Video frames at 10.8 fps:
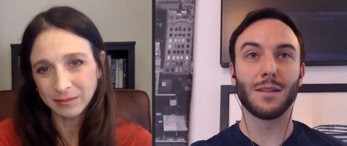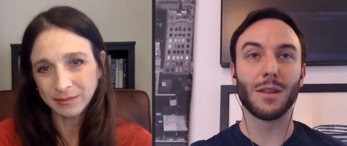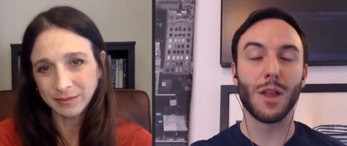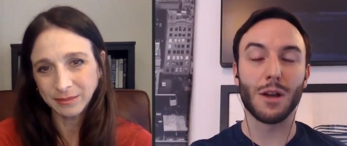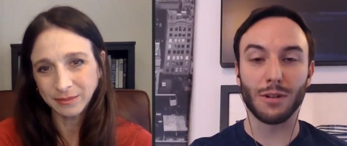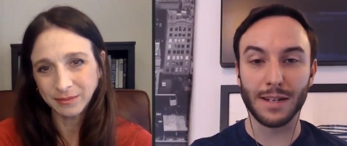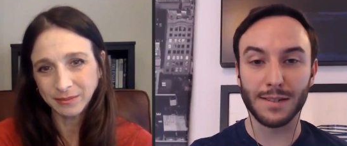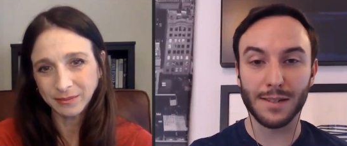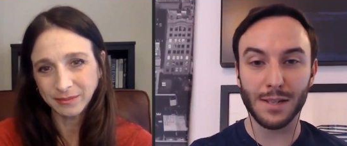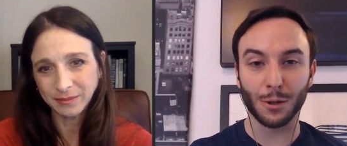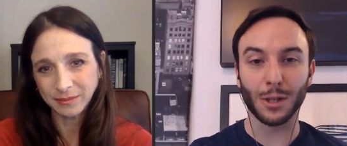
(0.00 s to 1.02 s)
Speaker 1: long running
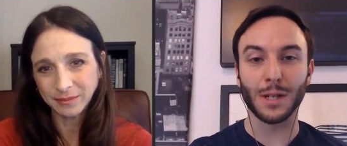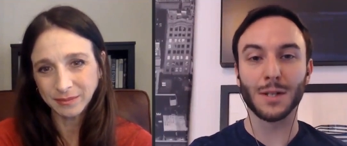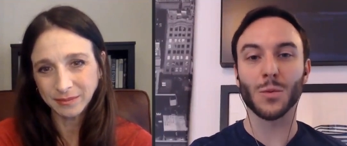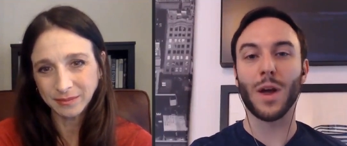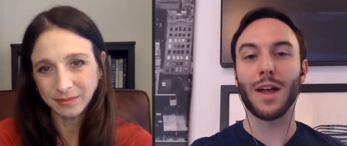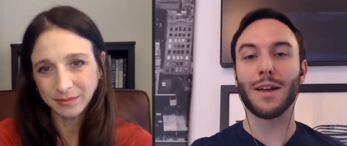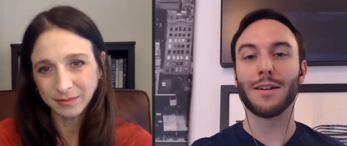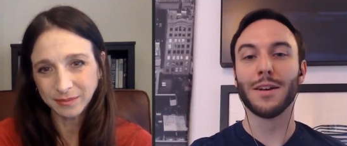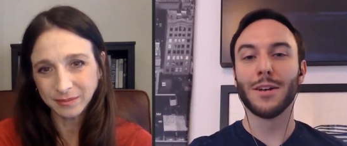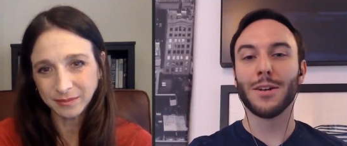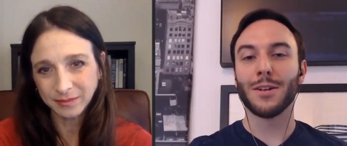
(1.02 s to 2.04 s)
series
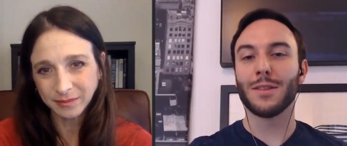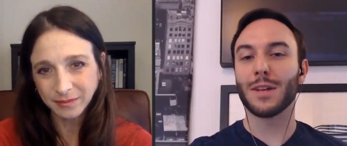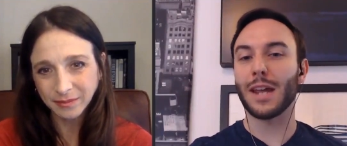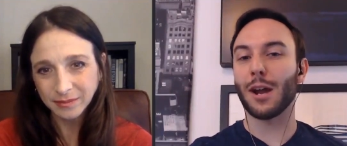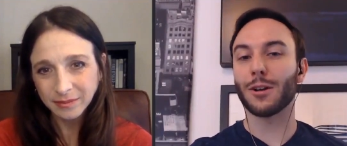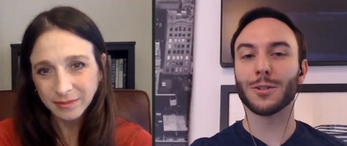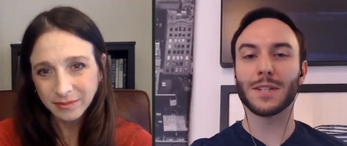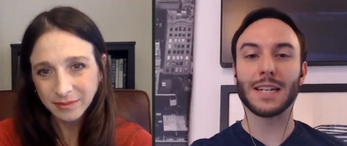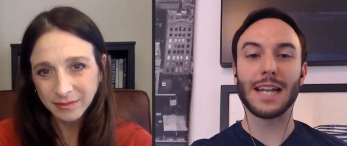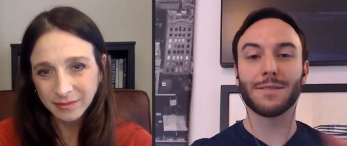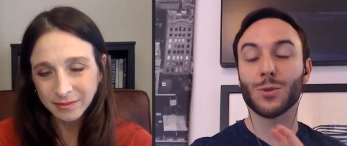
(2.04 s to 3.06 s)
when the characters
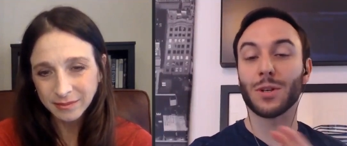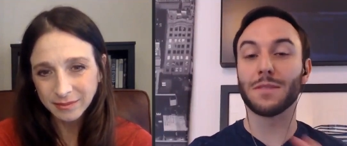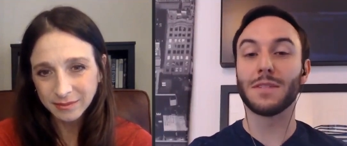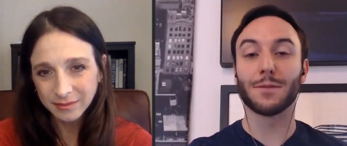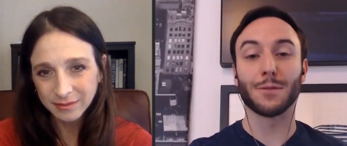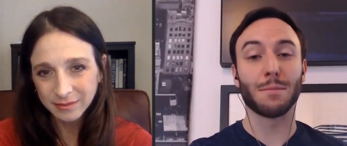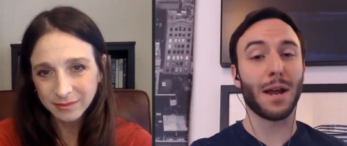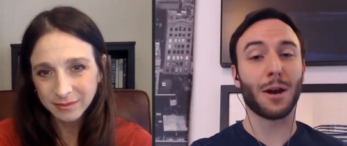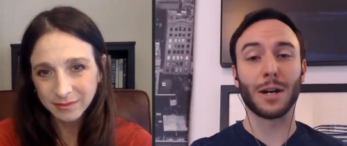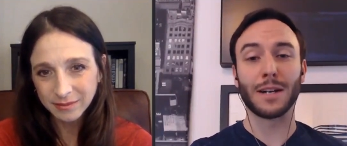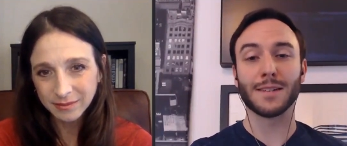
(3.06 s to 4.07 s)
can have sort of different
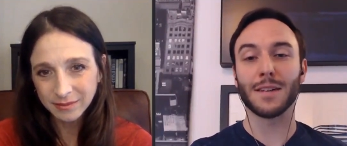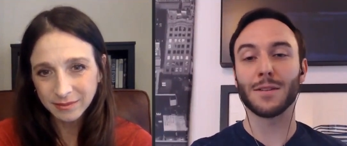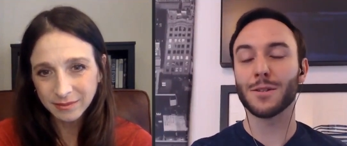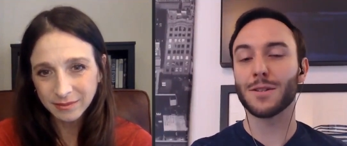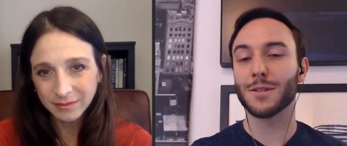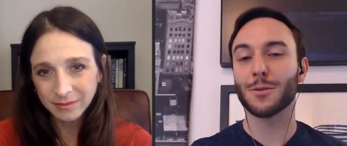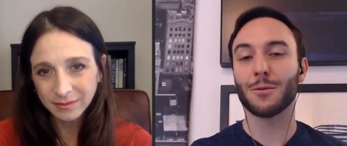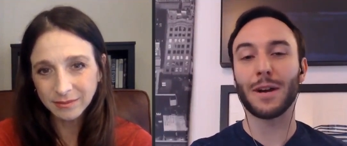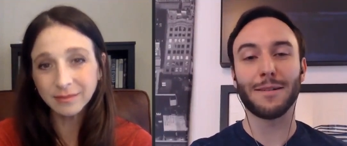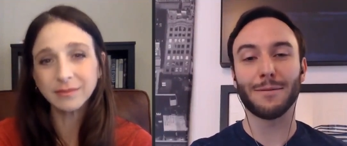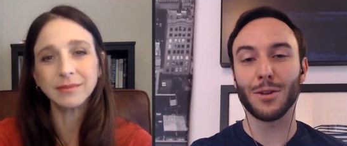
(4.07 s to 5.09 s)
pairings. And there's this
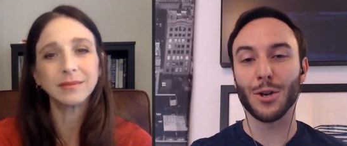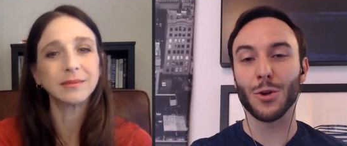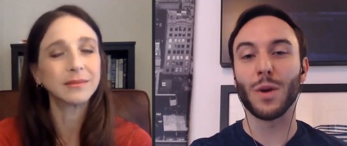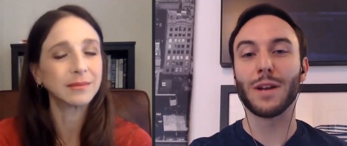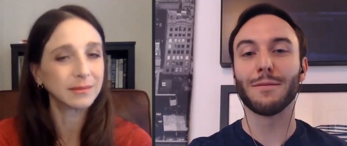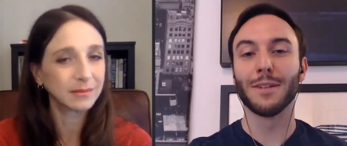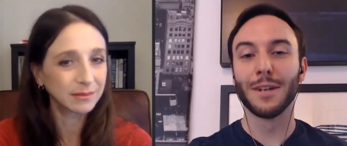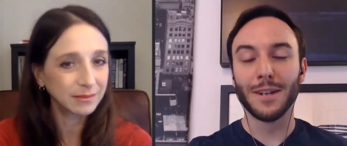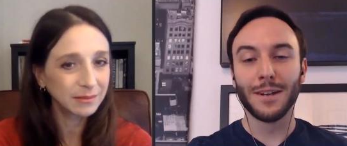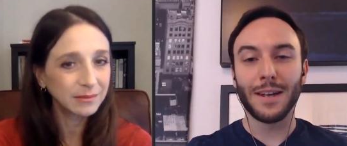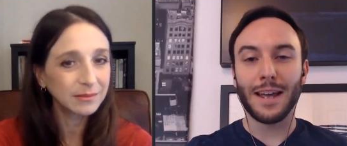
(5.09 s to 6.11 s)
great, mm-hmm. you know, when
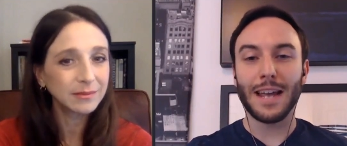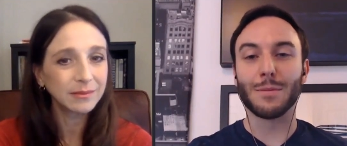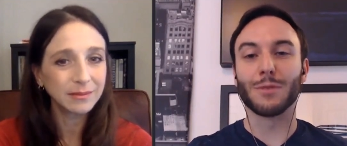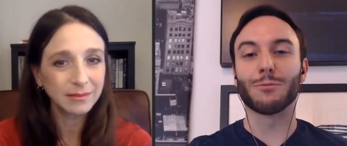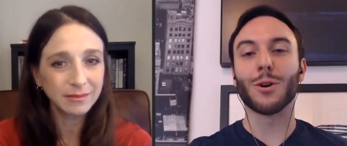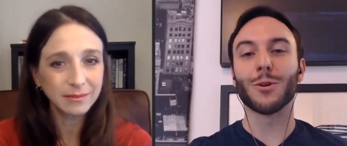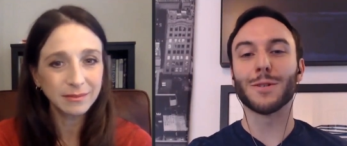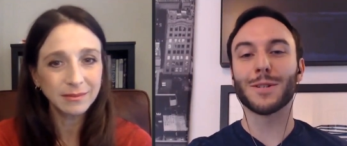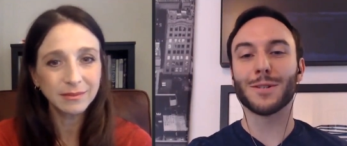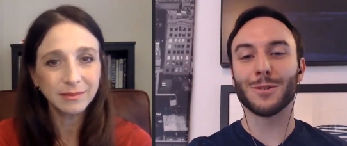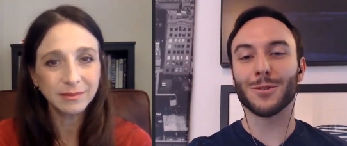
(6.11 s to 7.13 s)
Abe and
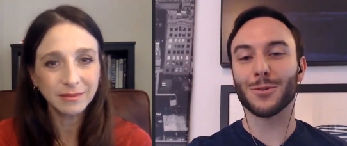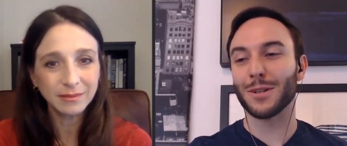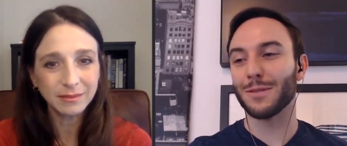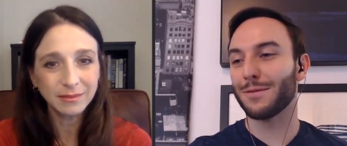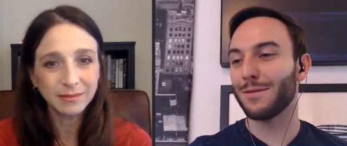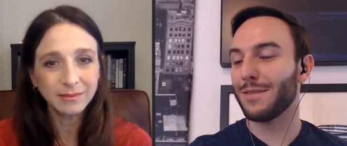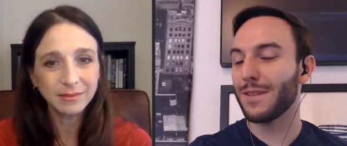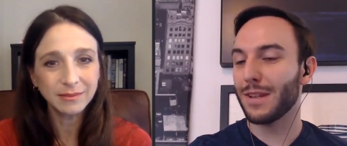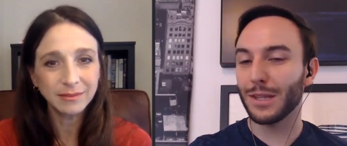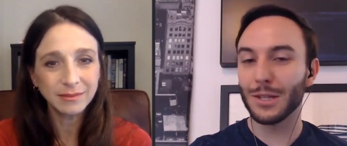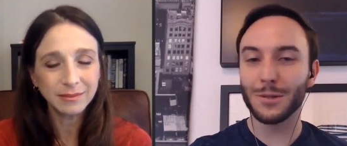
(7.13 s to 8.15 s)
Rose sort of
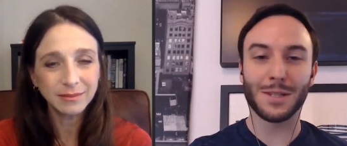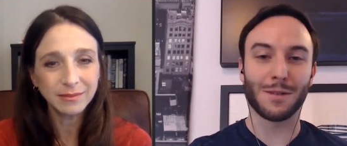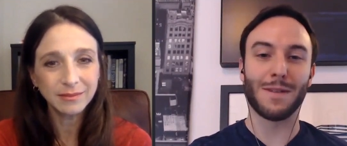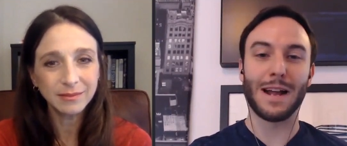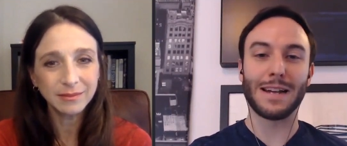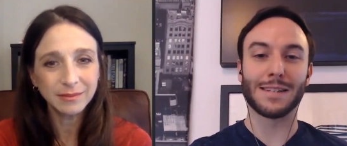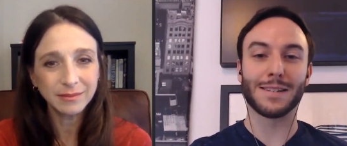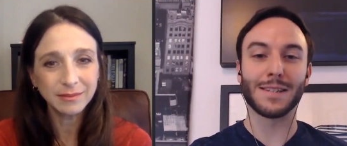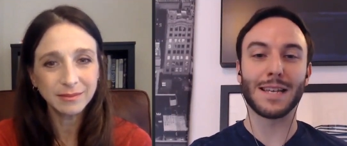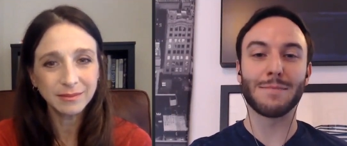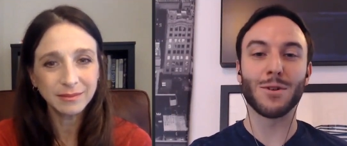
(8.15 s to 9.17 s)
lose their
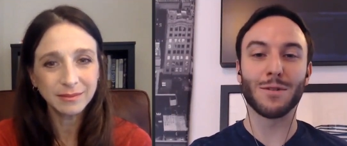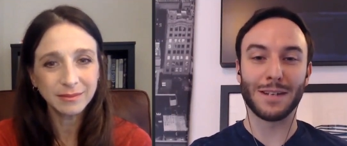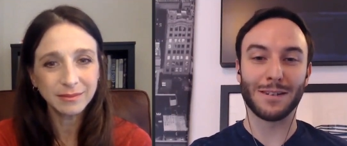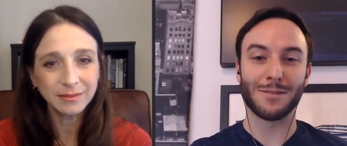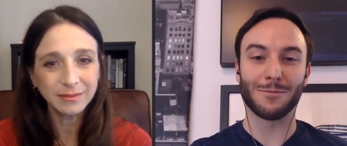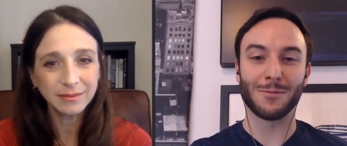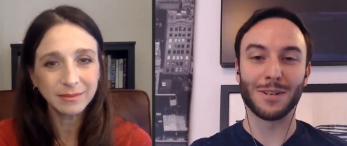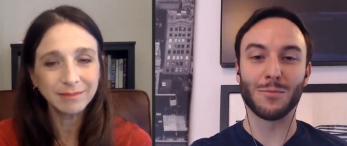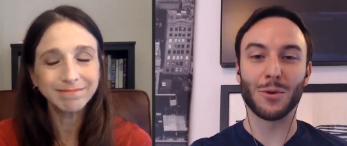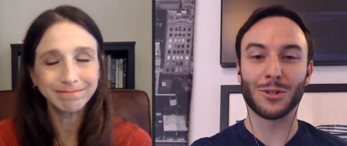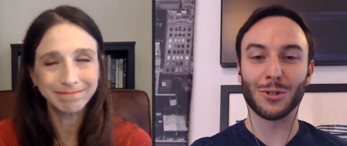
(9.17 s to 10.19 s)
finances, they move in with
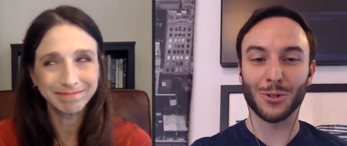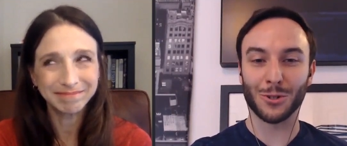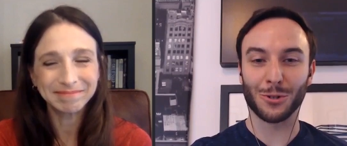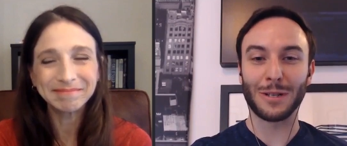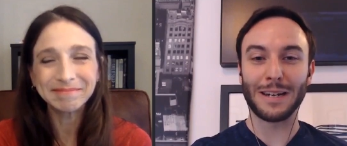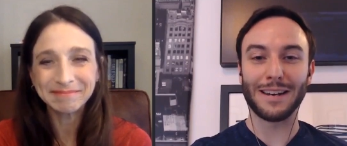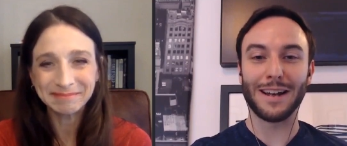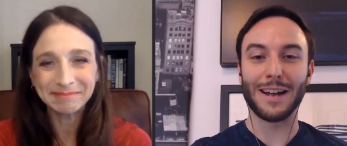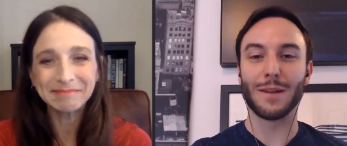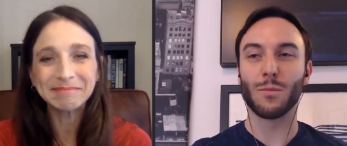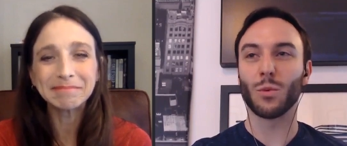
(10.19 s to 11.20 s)
Moishe and Shirley,
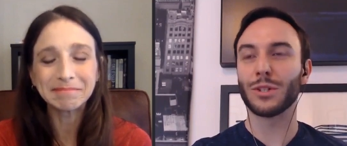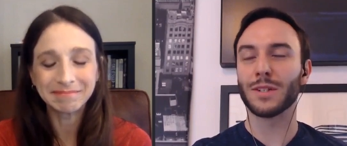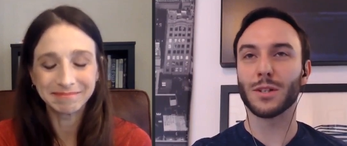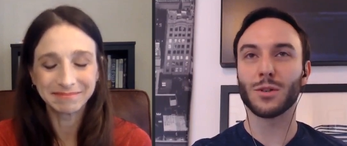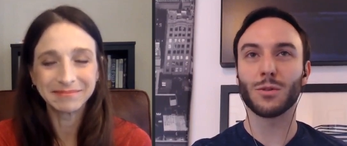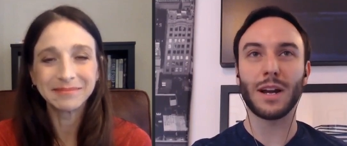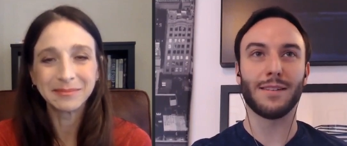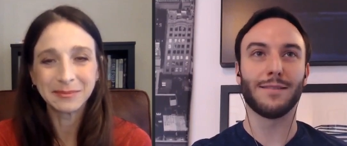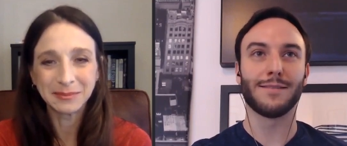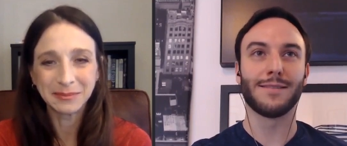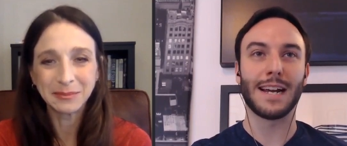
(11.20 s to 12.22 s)
um, which is a
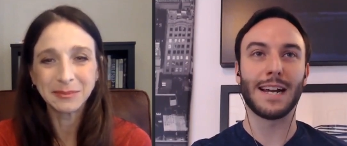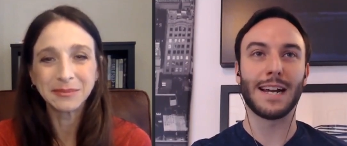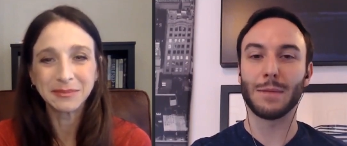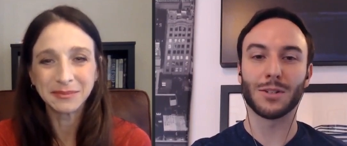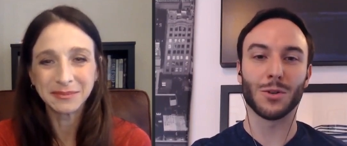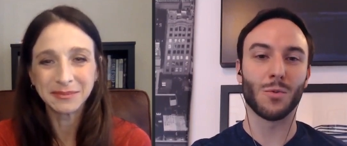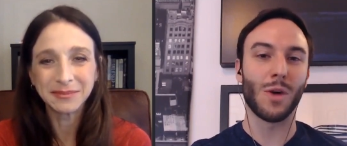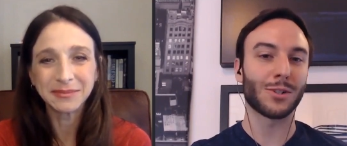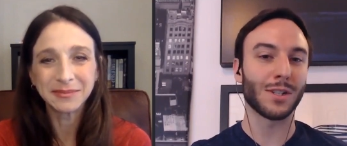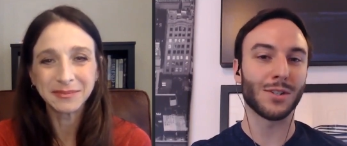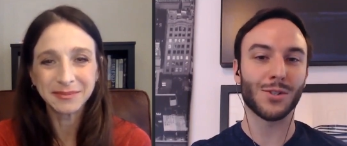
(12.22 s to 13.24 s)
great dynamic to
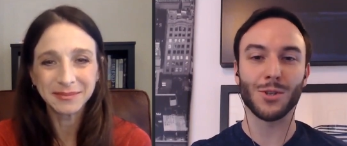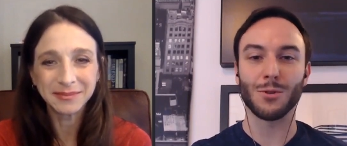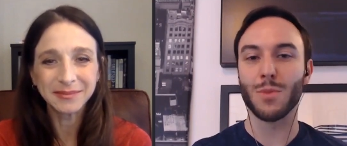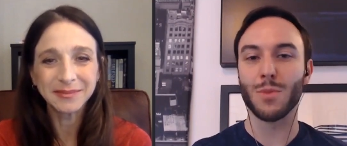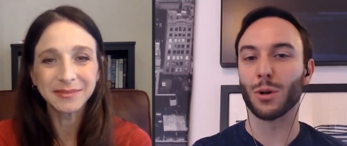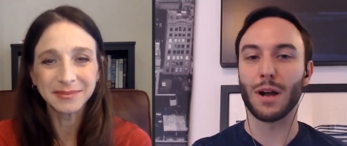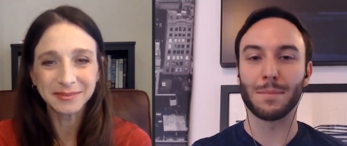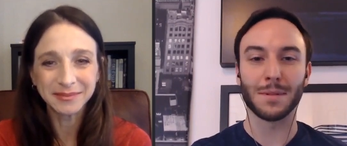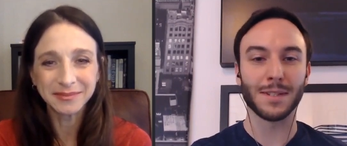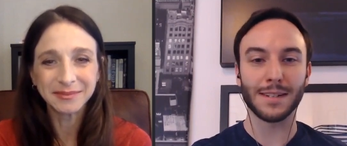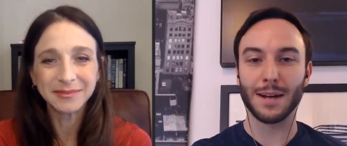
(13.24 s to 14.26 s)
watch these two polar
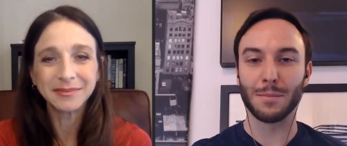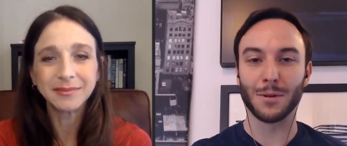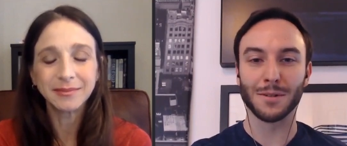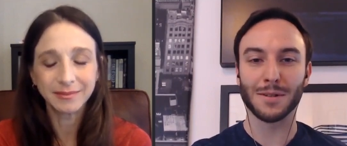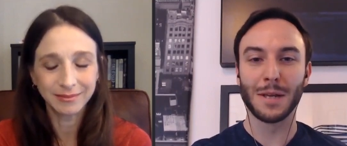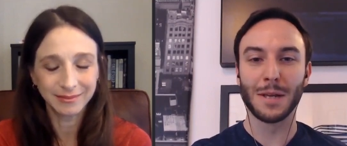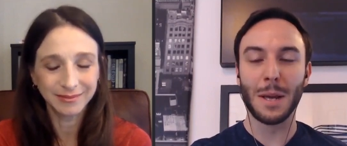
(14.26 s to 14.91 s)
opposite couples